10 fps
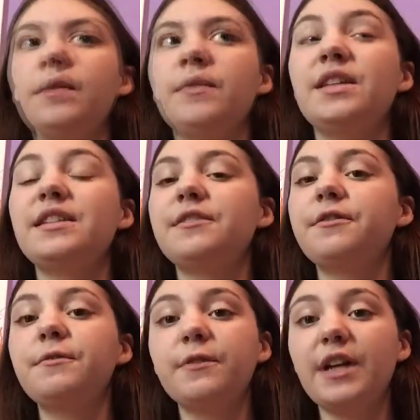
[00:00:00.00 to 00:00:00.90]
It's
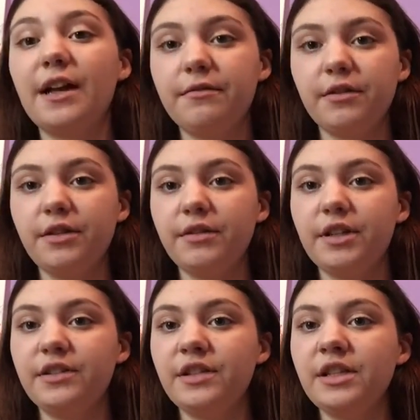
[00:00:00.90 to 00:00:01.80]
different for every
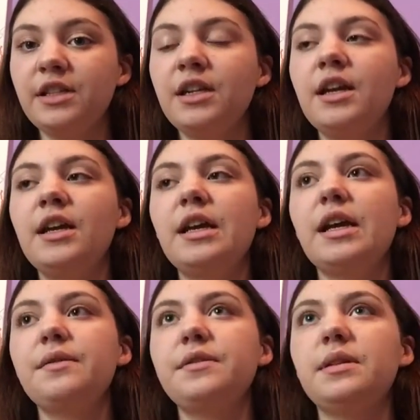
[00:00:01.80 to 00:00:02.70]
region
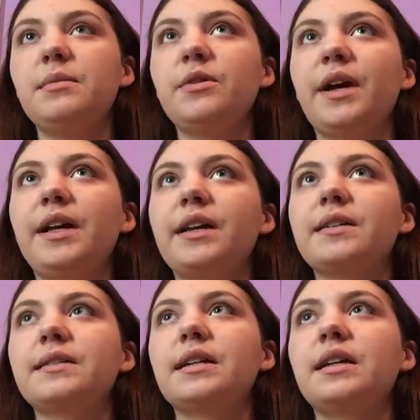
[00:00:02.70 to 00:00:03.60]
of
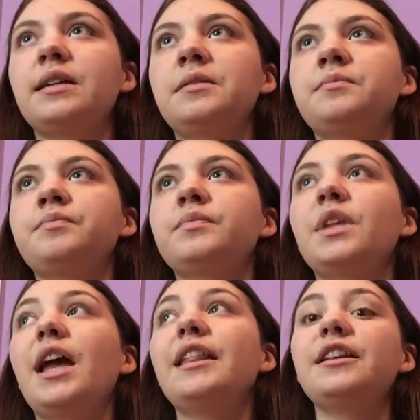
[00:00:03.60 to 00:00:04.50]
CBYX,
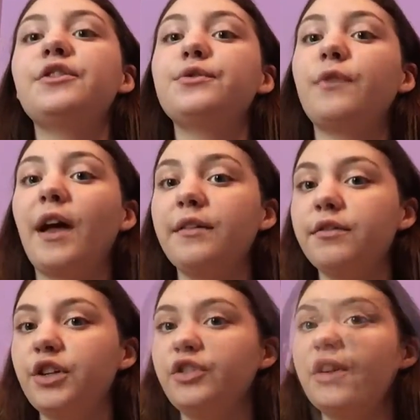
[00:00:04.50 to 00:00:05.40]
and there's 5
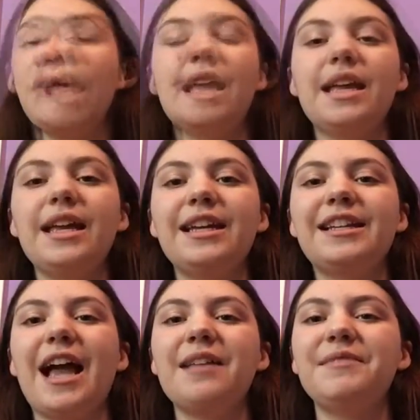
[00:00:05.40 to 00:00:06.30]
regions,
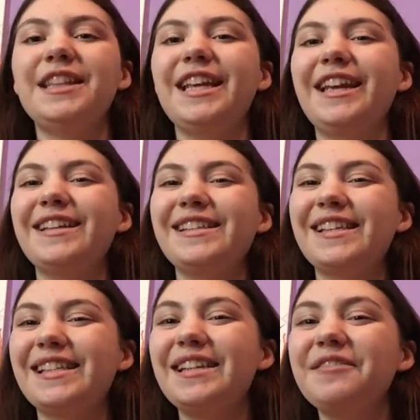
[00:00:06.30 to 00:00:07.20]
and I'm in the
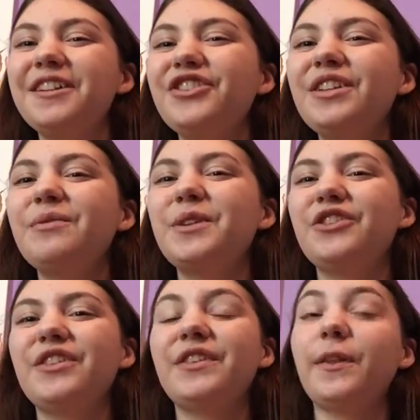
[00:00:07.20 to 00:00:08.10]
ASSE region,
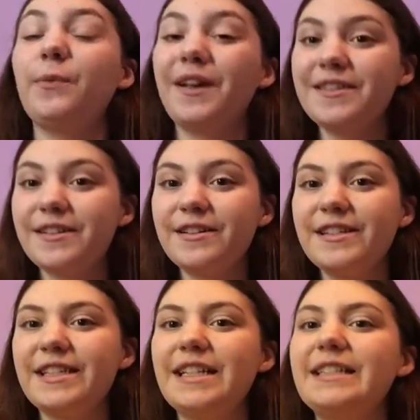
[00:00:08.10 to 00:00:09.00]
which is the western
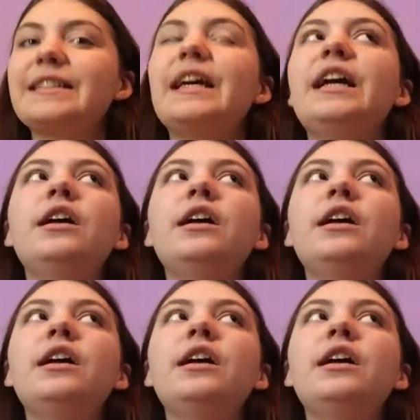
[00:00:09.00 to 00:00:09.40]
states,